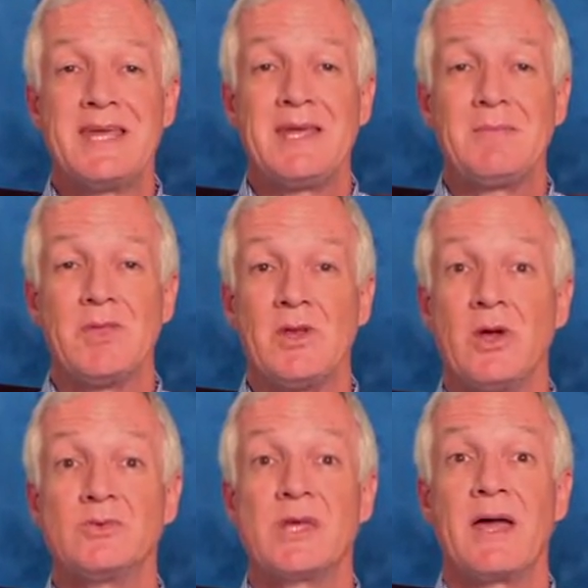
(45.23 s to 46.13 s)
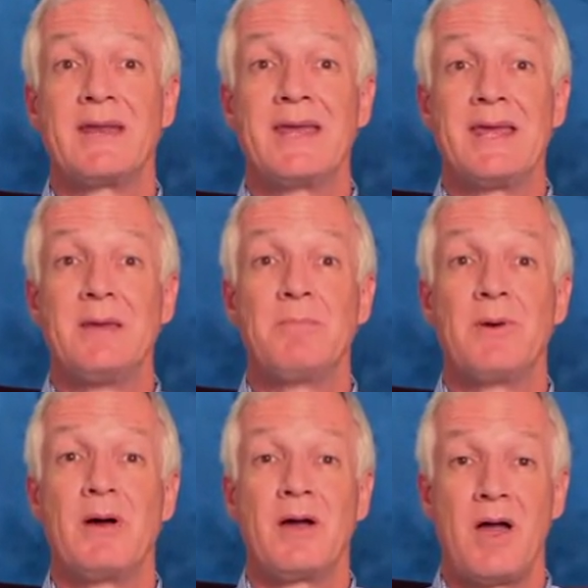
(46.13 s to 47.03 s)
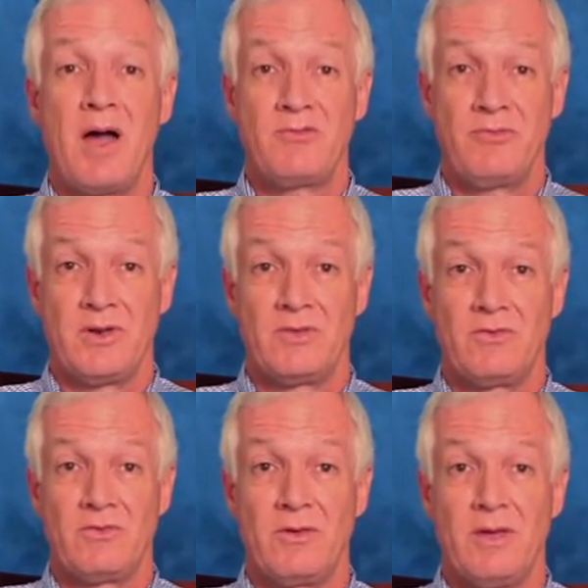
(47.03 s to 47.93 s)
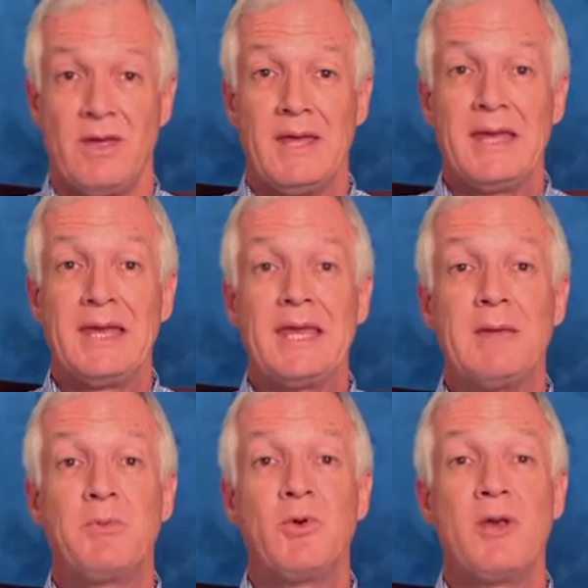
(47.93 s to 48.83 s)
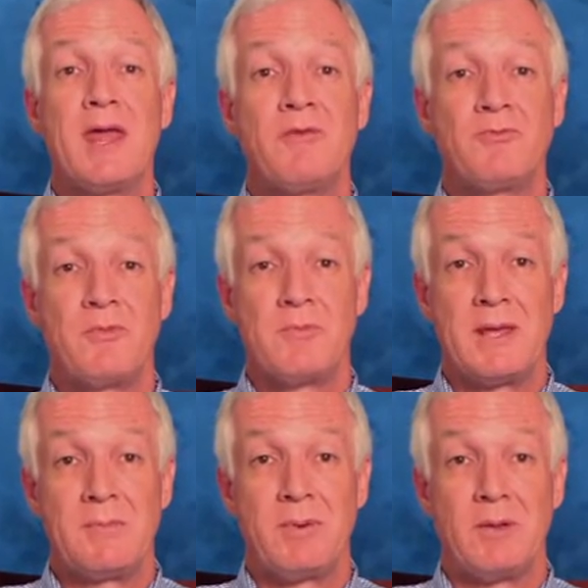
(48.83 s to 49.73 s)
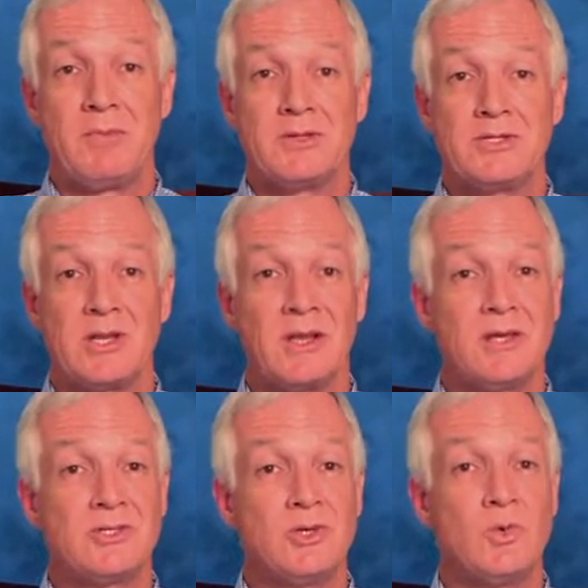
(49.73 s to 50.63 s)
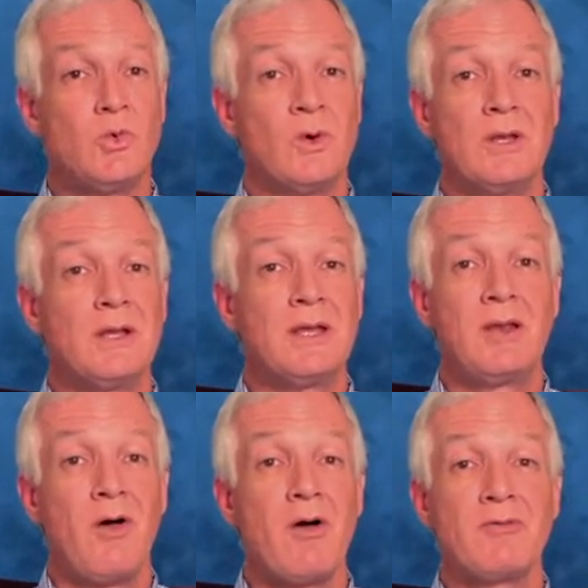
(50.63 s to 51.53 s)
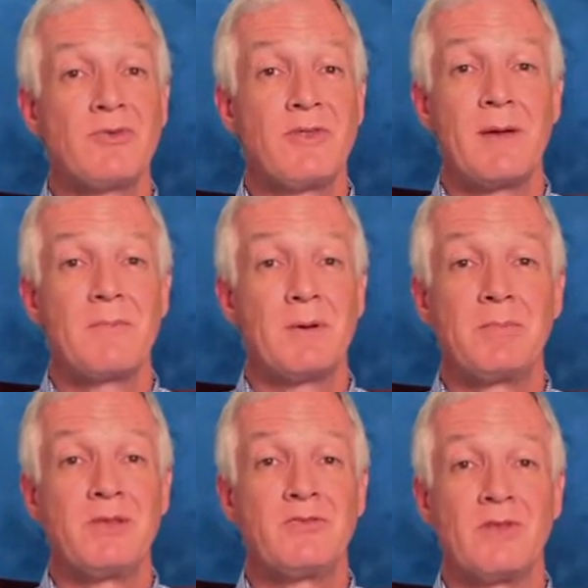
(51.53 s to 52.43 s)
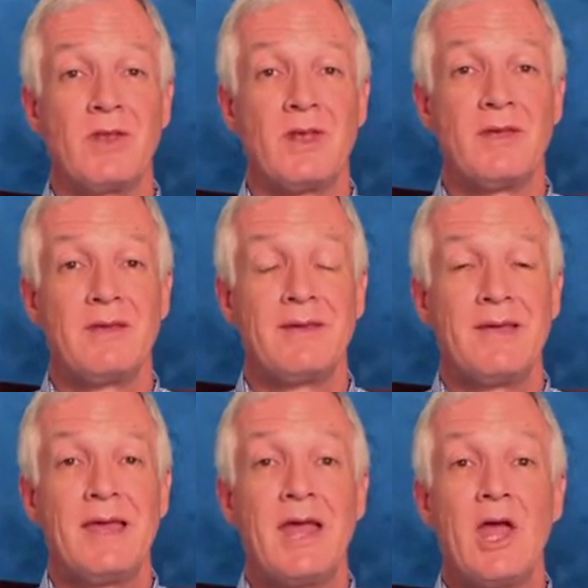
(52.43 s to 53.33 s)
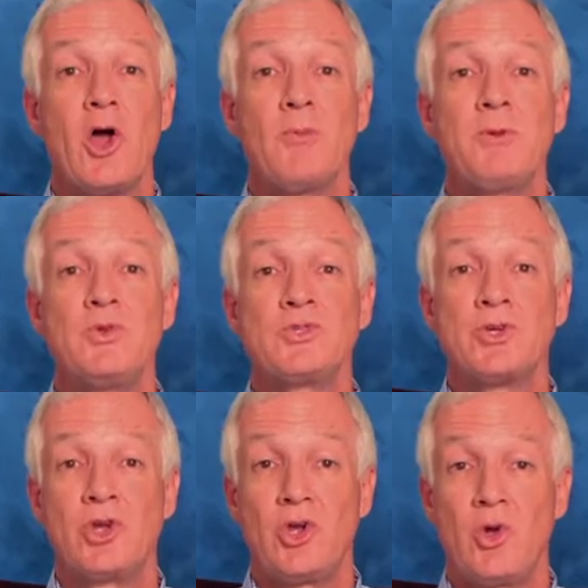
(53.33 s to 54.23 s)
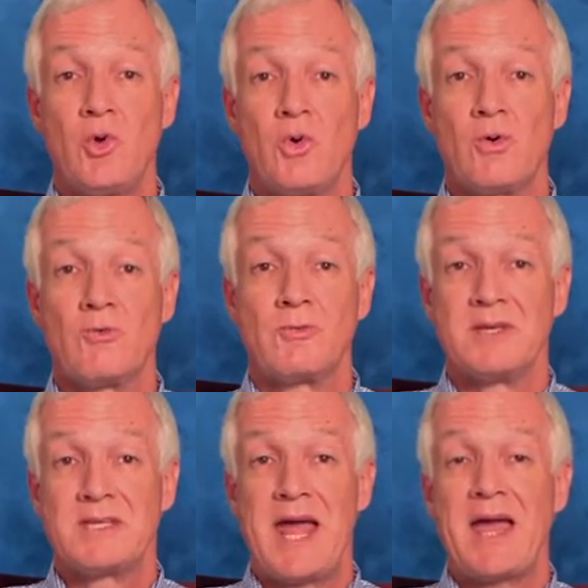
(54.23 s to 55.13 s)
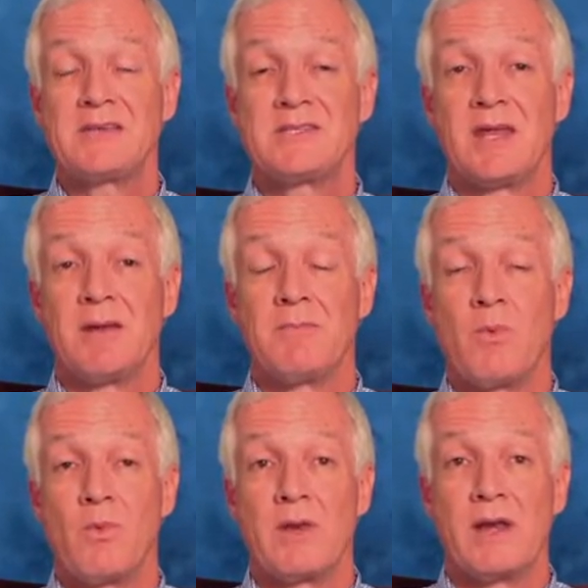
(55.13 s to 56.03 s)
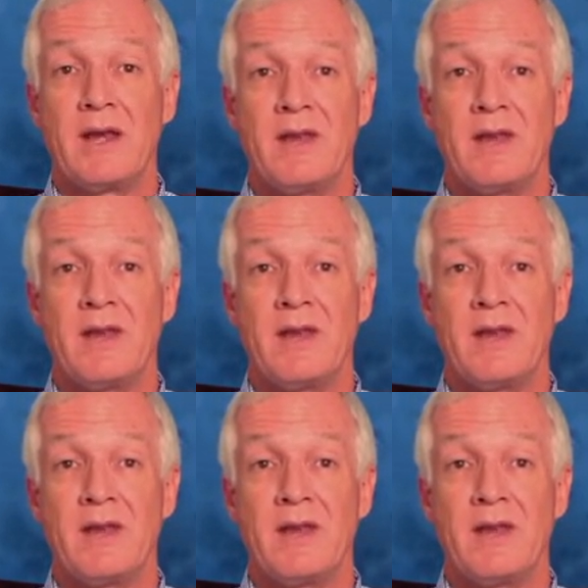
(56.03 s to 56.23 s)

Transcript: team that knows how to keep a confidence. Keep your name from being published unless you really long for that publicity. Help you secure from a tax standpoint